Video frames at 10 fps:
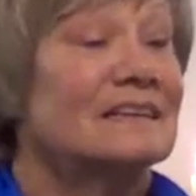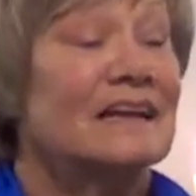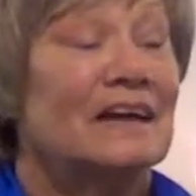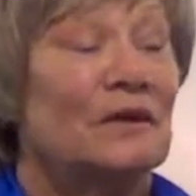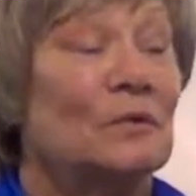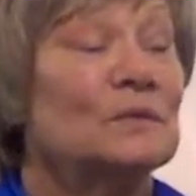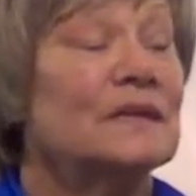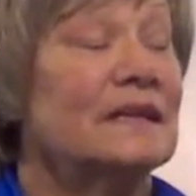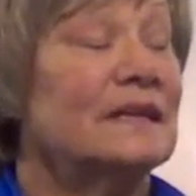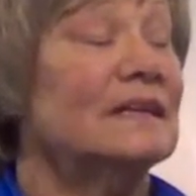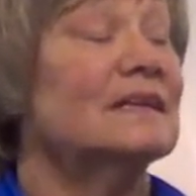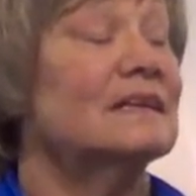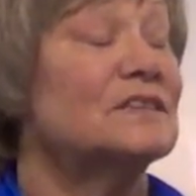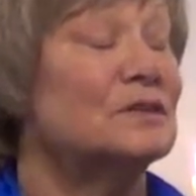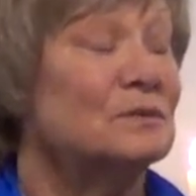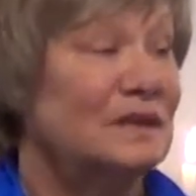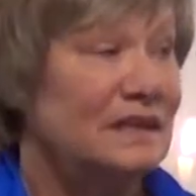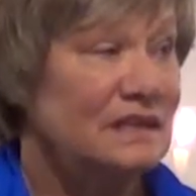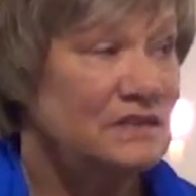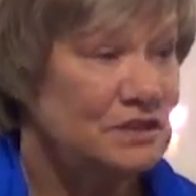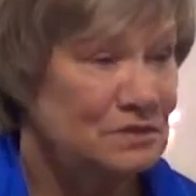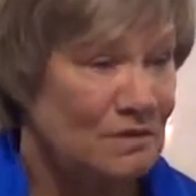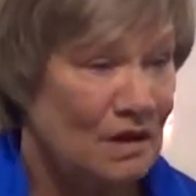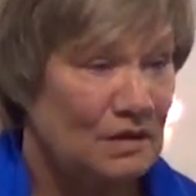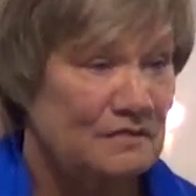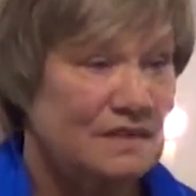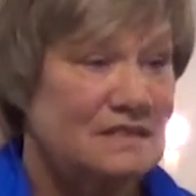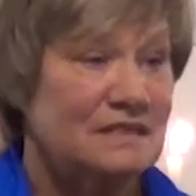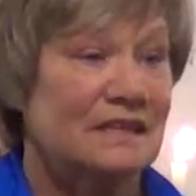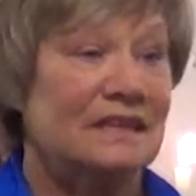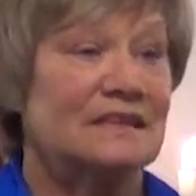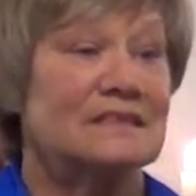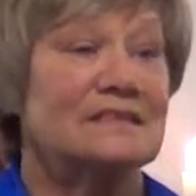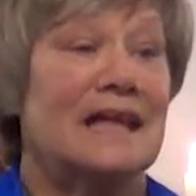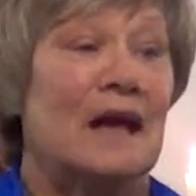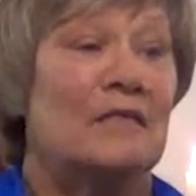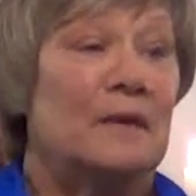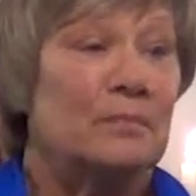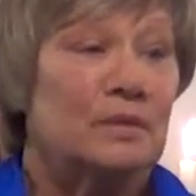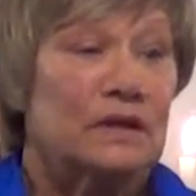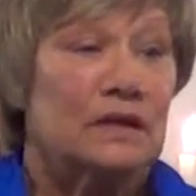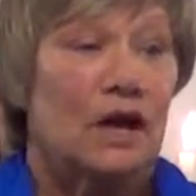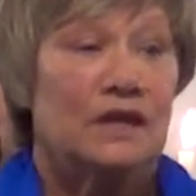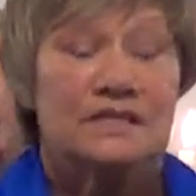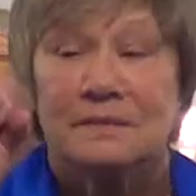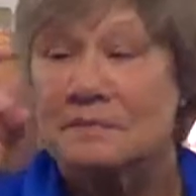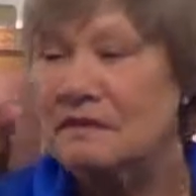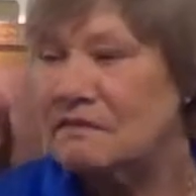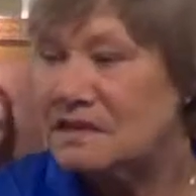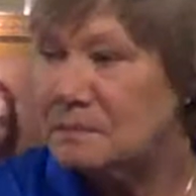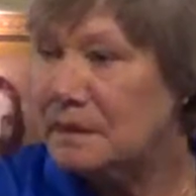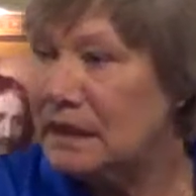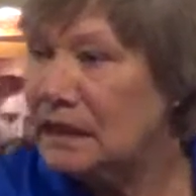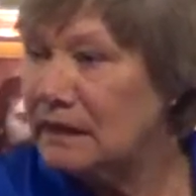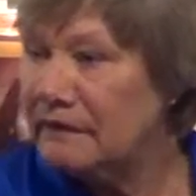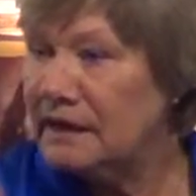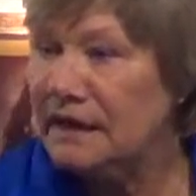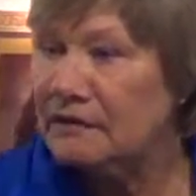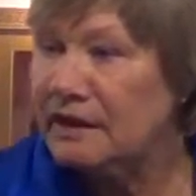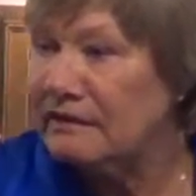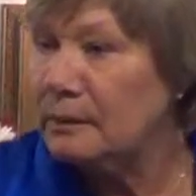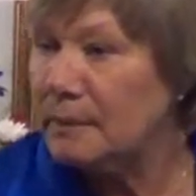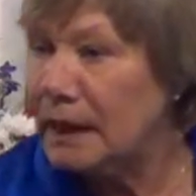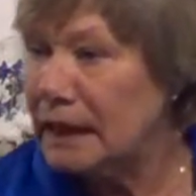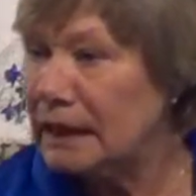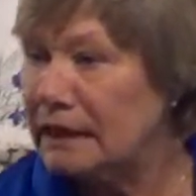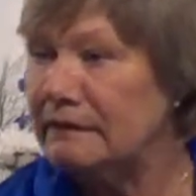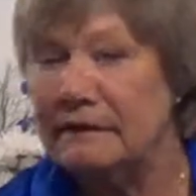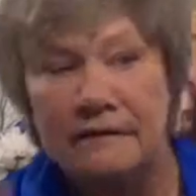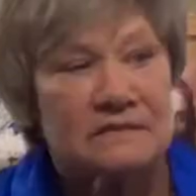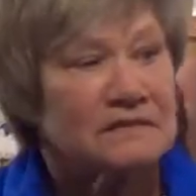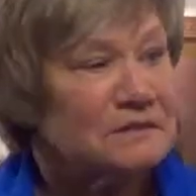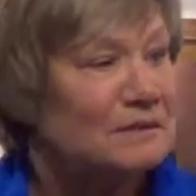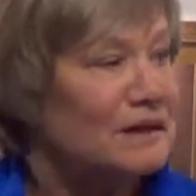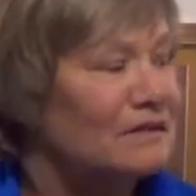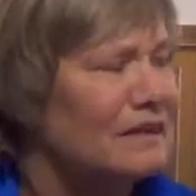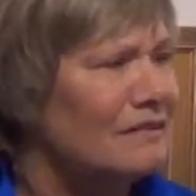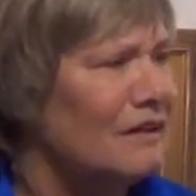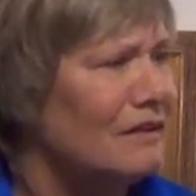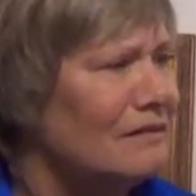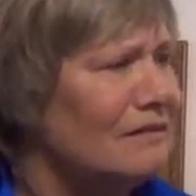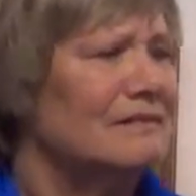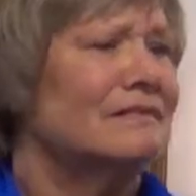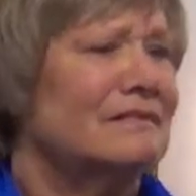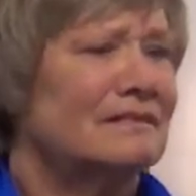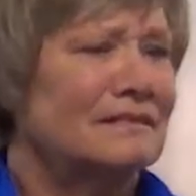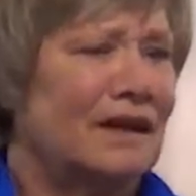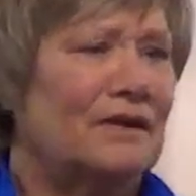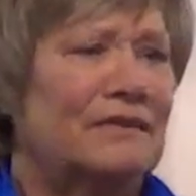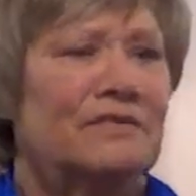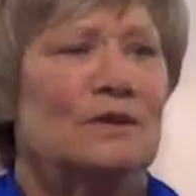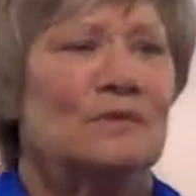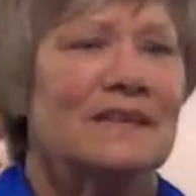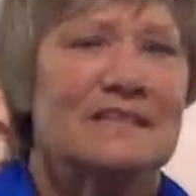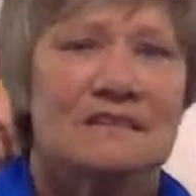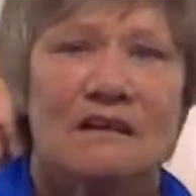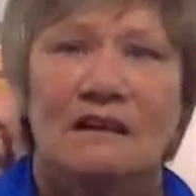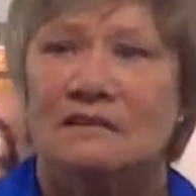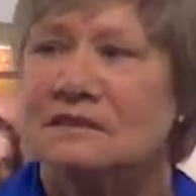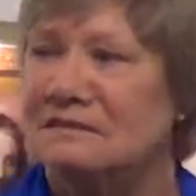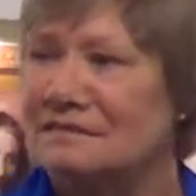not only tune into all of these things, now they put it on something this big and they carry it in their pocket and they listen to it all day long. I don't even know what that's called.